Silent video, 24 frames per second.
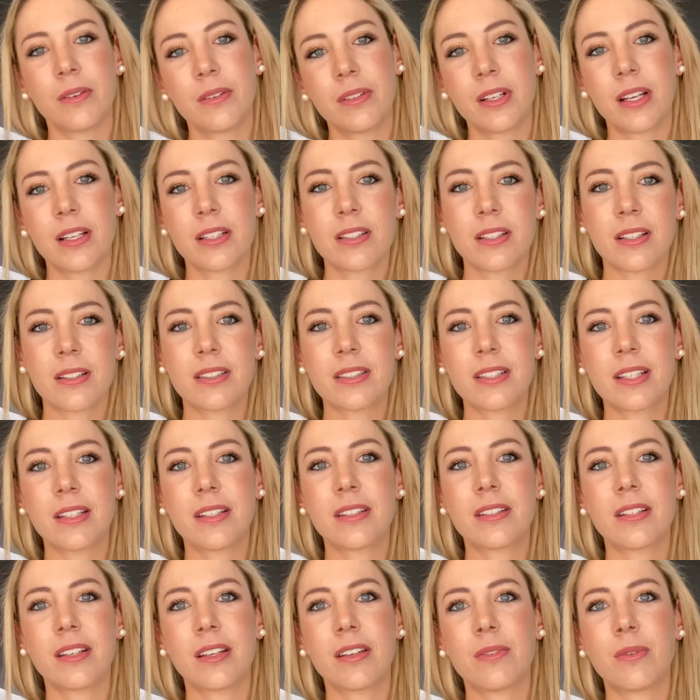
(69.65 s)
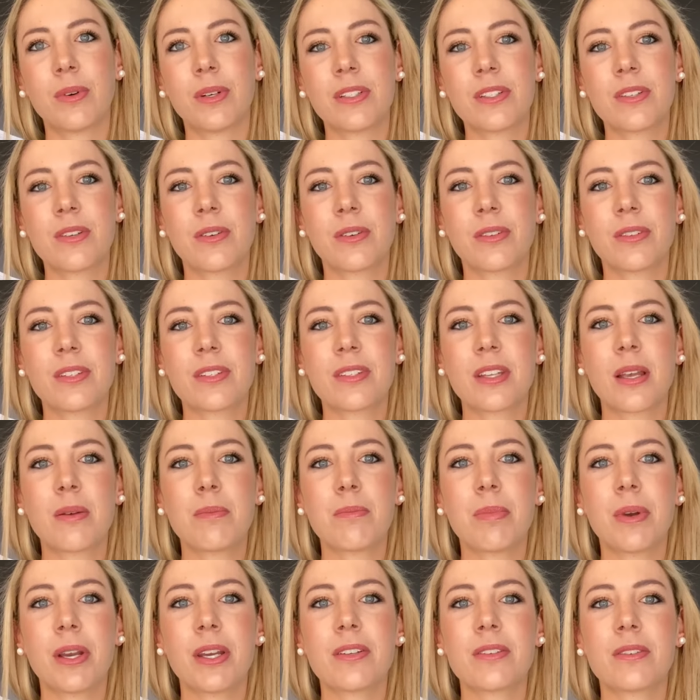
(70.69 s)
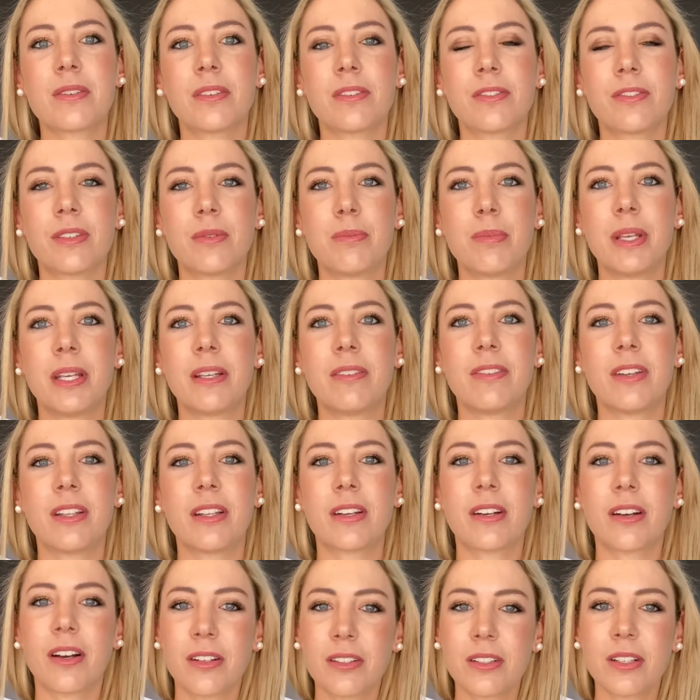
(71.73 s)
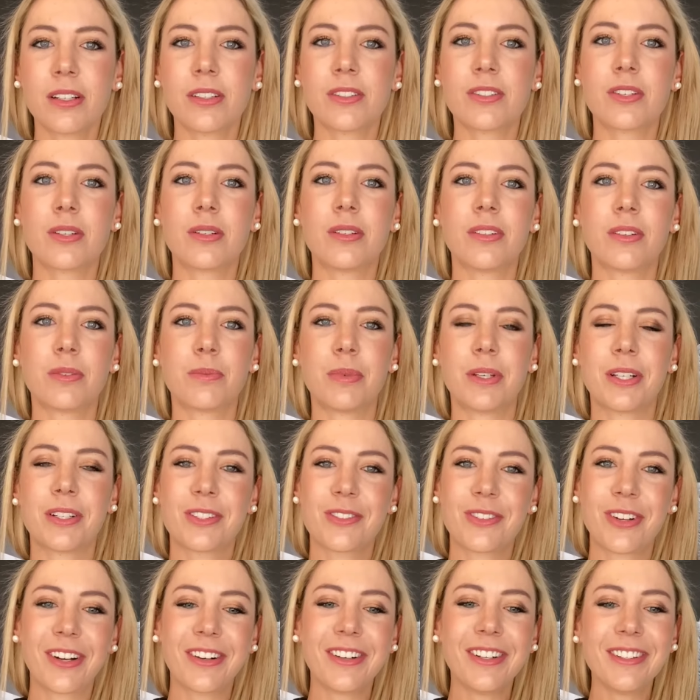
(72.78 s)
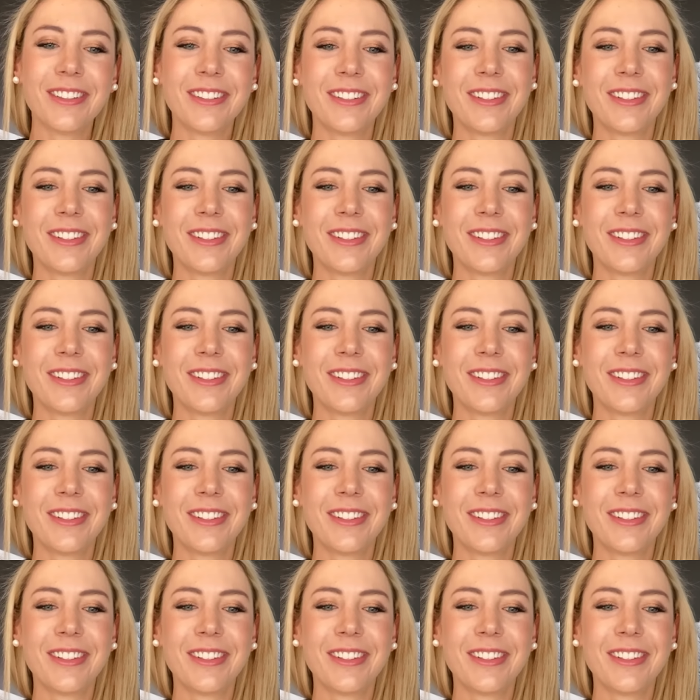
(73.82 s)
as I said, once you're on the same page of it being Weder Kauta, it should not be a struggle.